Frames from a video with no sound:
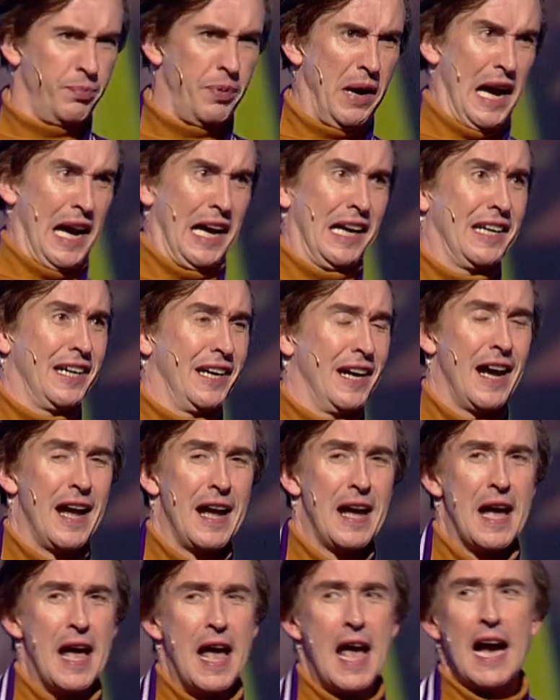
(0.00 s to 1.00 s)
back.
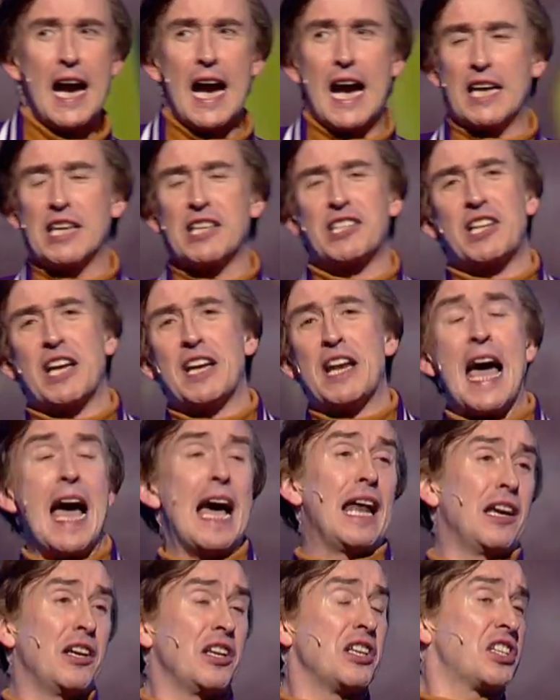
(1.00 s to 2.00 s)
And he said,
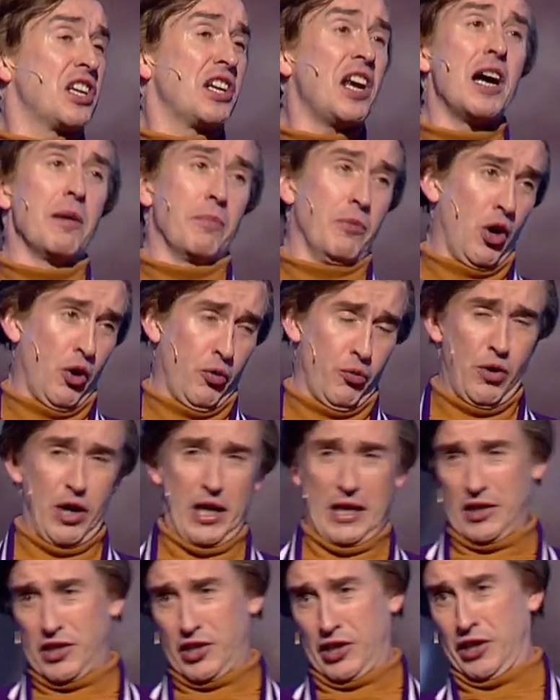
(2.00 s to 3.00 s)
Alan, he said, I'm not
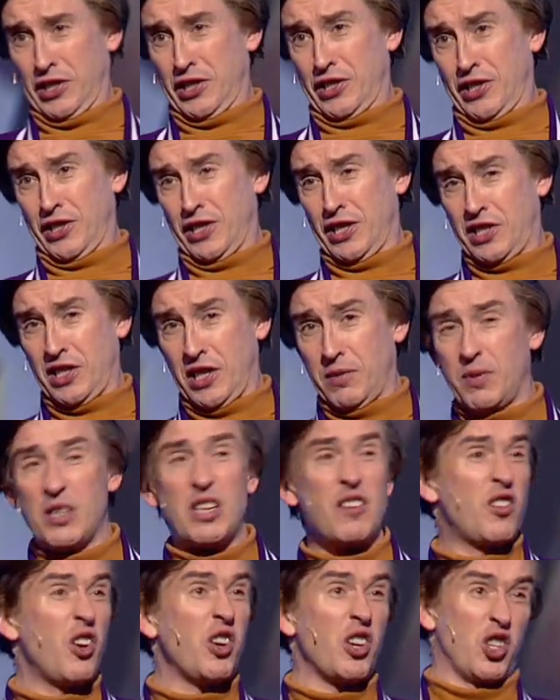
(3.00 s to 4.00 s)
racist. He said, but
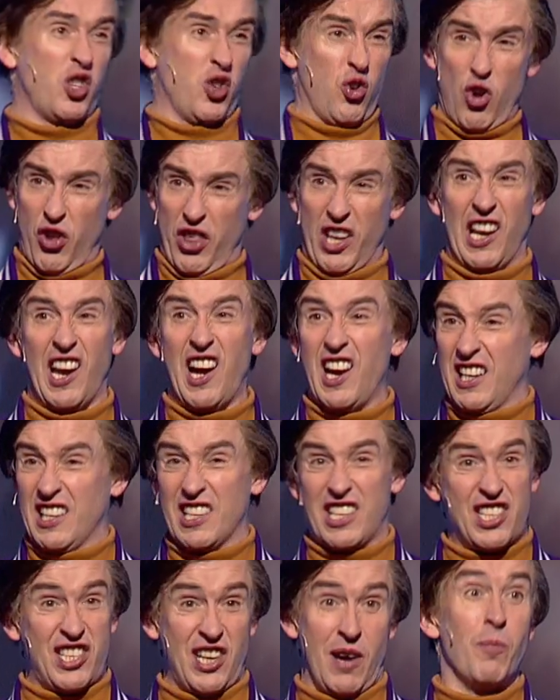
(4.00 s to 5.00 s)
you've got to draw the line
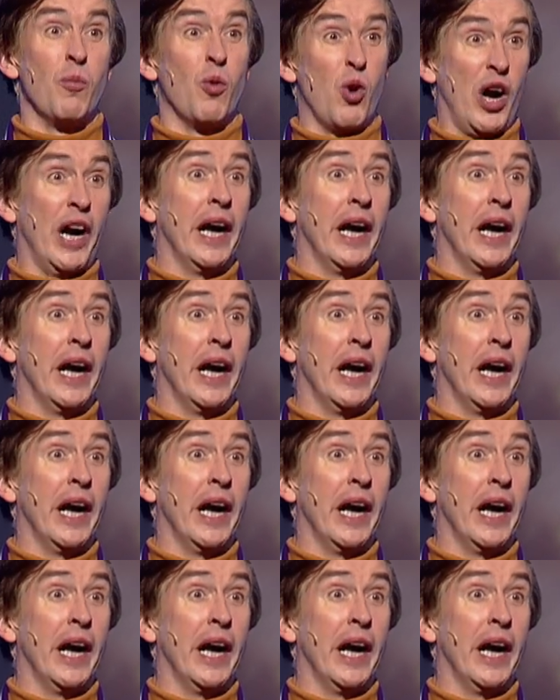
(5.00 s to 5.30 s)
somewhere.